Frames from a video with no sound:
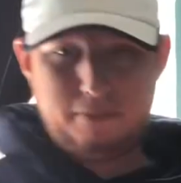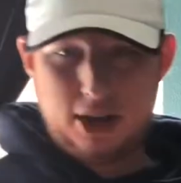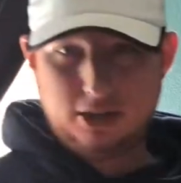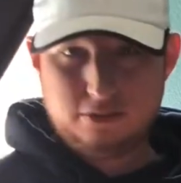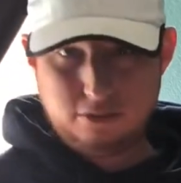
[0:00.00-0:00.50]

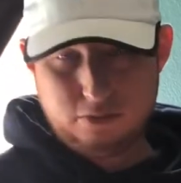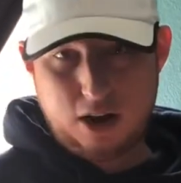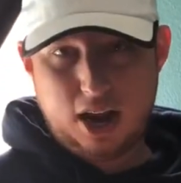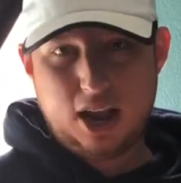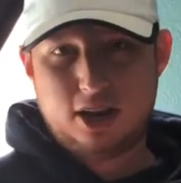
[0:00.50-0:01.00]
My
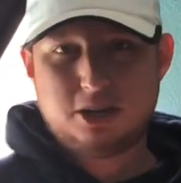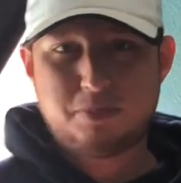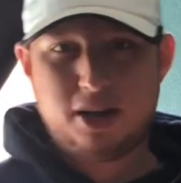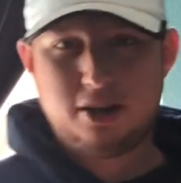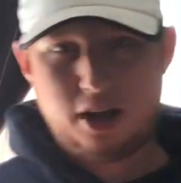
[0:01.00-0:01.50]
right hand is
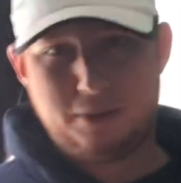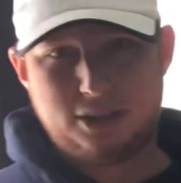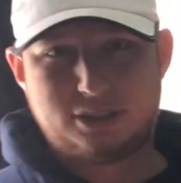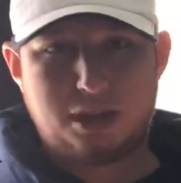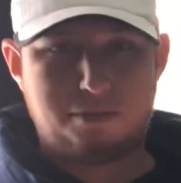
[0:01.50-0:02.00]
my
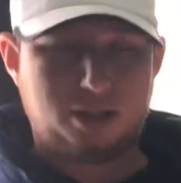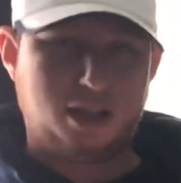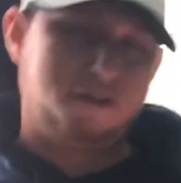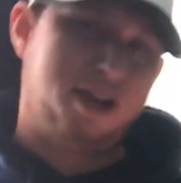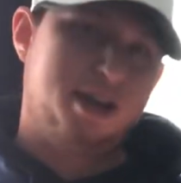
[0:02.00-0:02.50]
dominant side. My
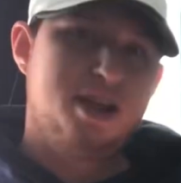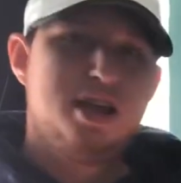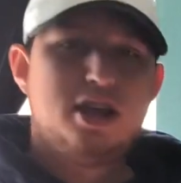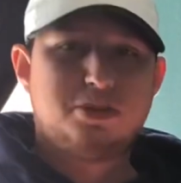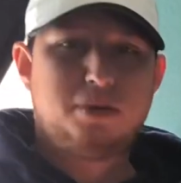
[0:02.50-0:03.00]
left hand
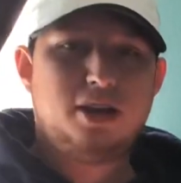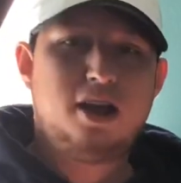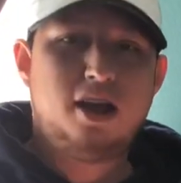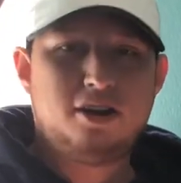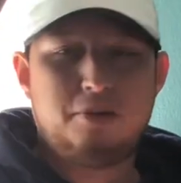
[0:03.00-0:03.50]
is my
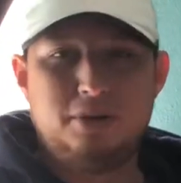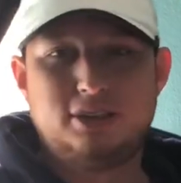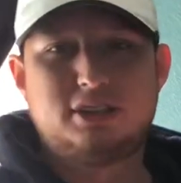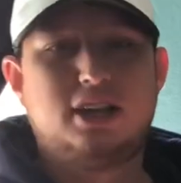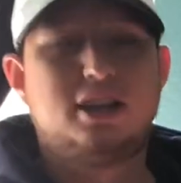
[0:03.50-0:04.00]
non-dominant side,